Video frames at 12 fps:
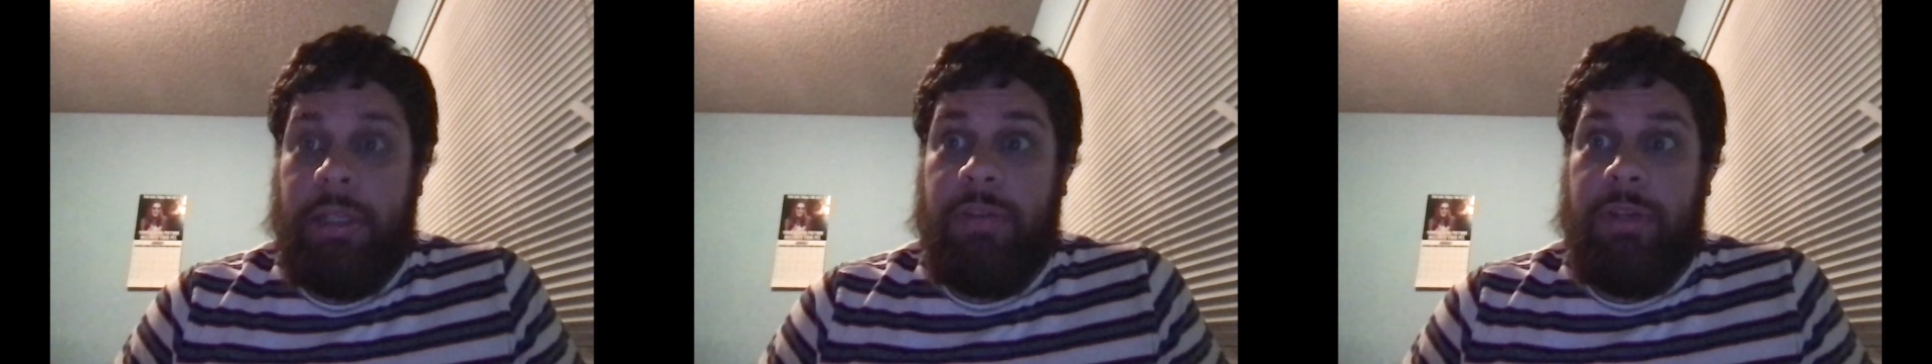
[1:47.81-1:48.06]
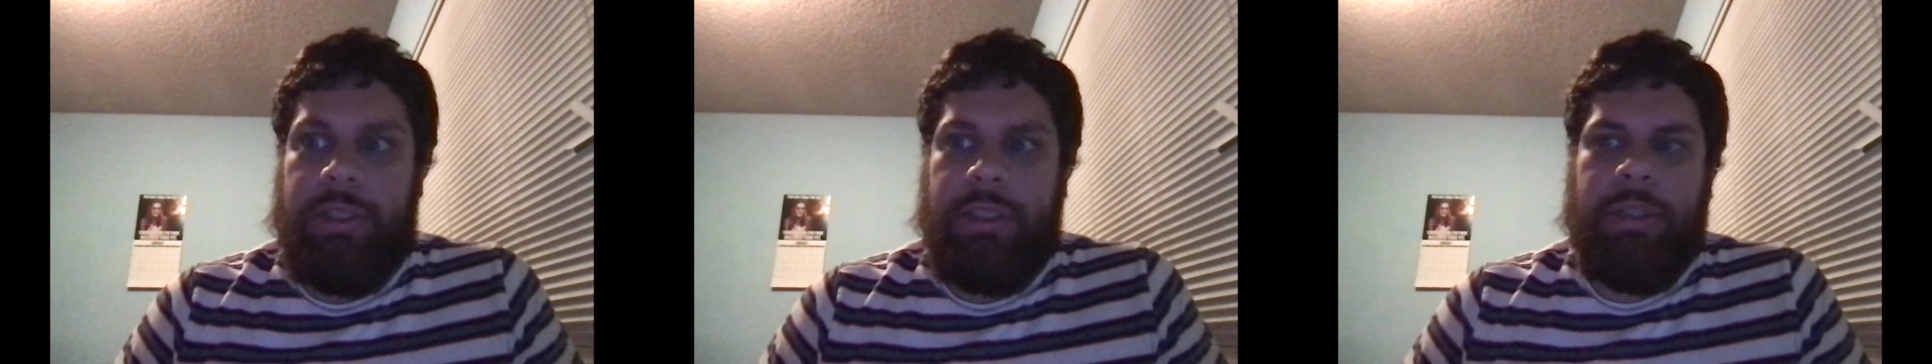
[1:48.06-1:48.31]
of
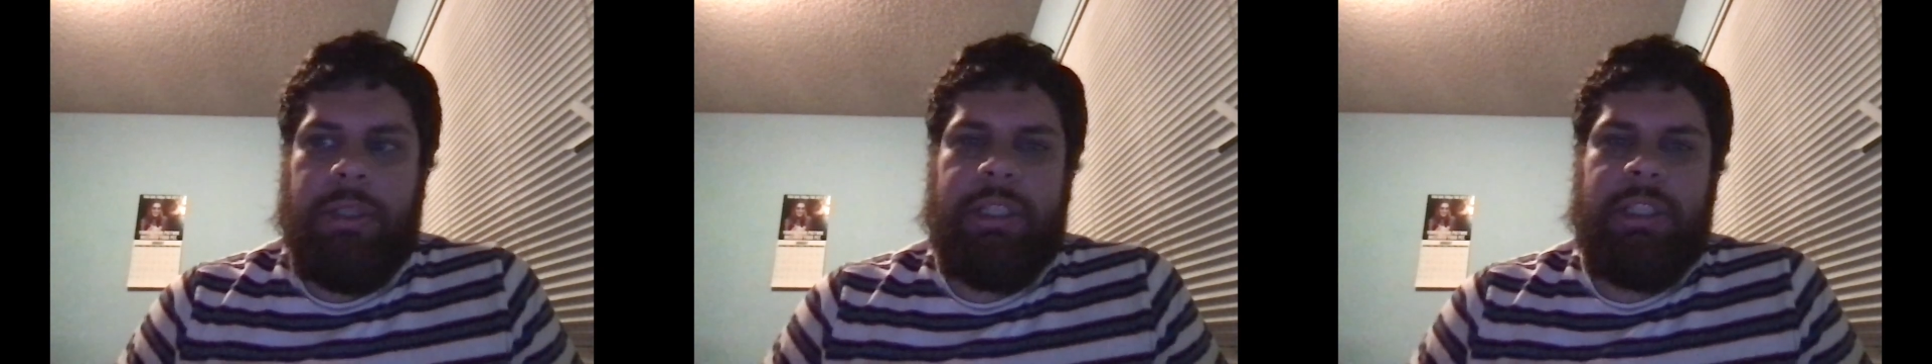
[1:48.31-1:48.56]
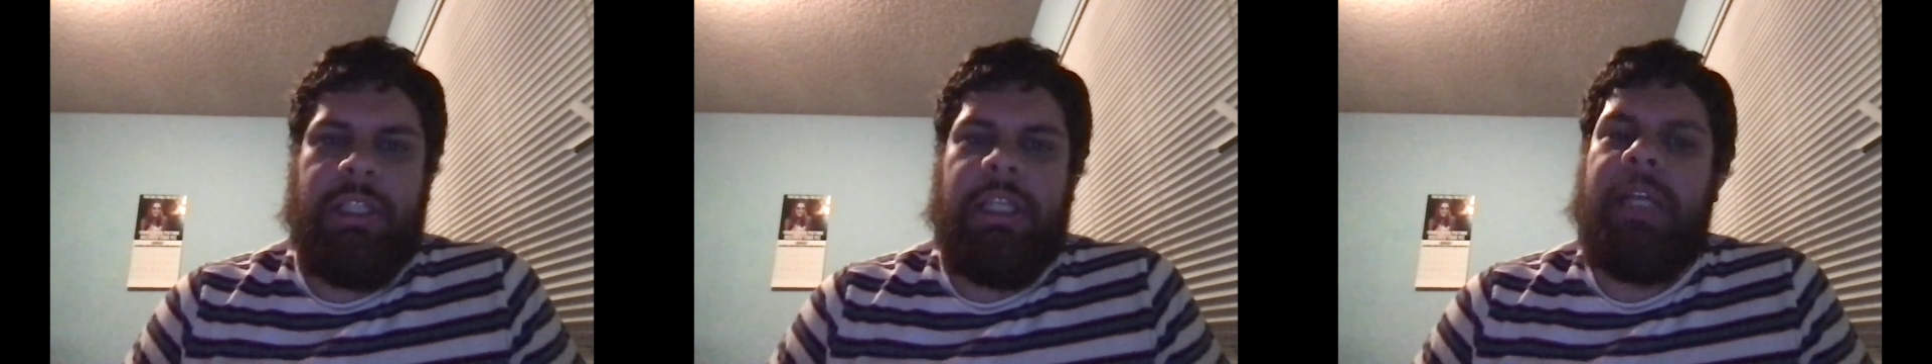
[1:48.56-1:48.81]

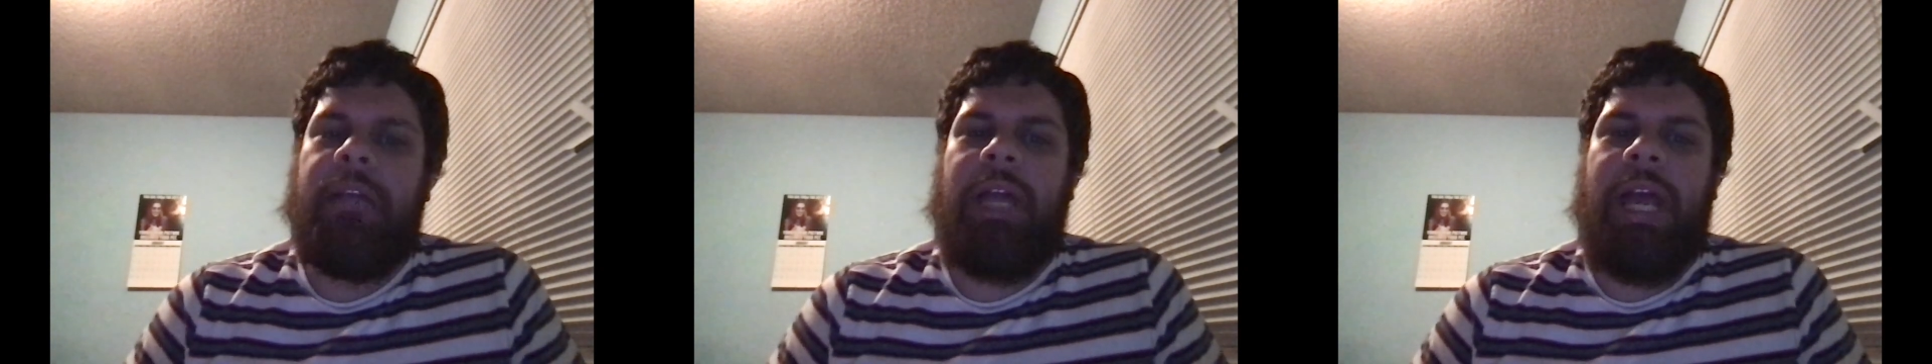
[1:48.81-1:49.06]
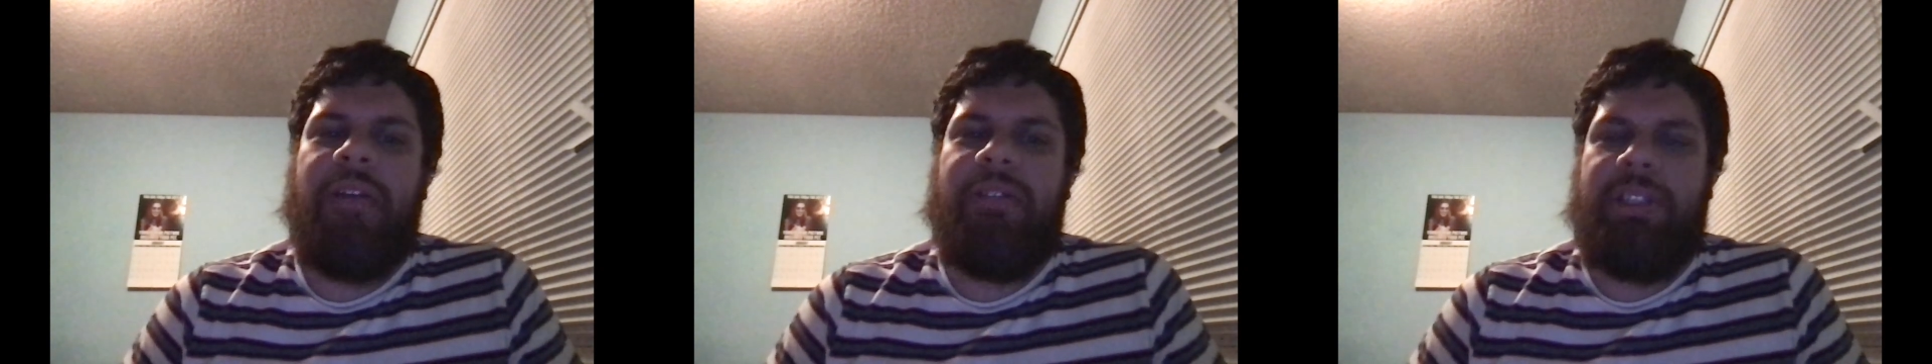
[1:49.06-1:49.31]
Honduras. They would
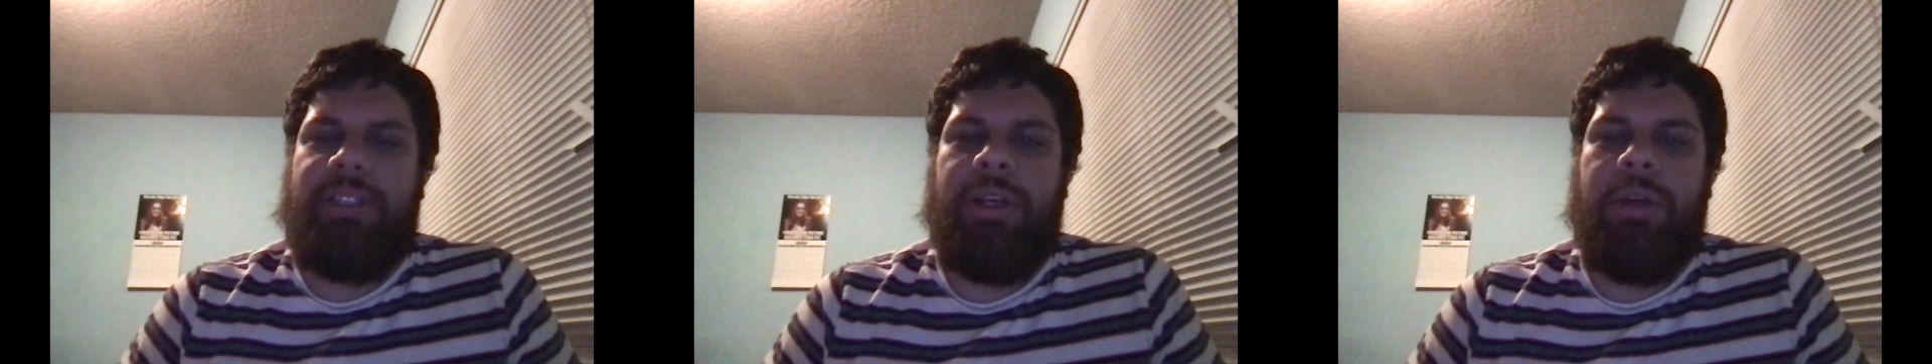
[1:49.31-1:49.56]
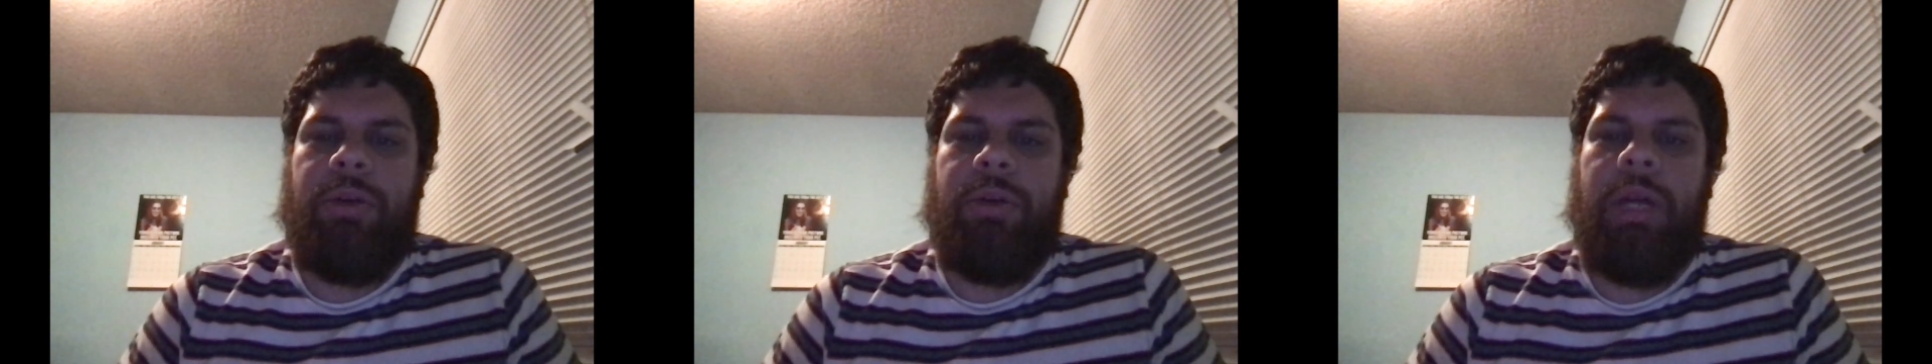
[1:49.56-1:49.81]
have its
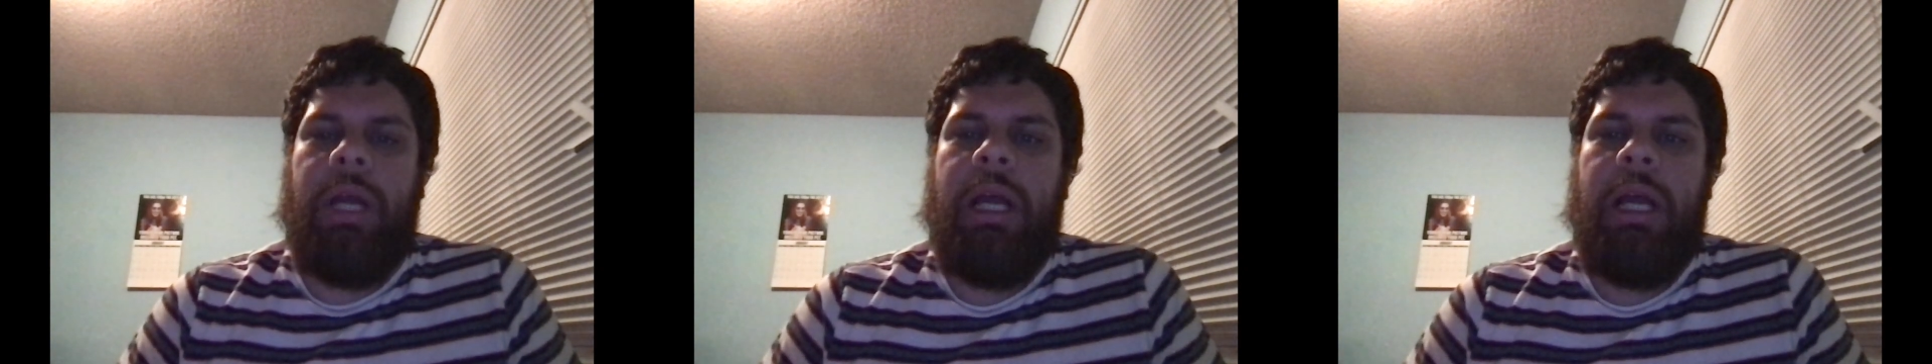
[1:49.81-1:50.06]
own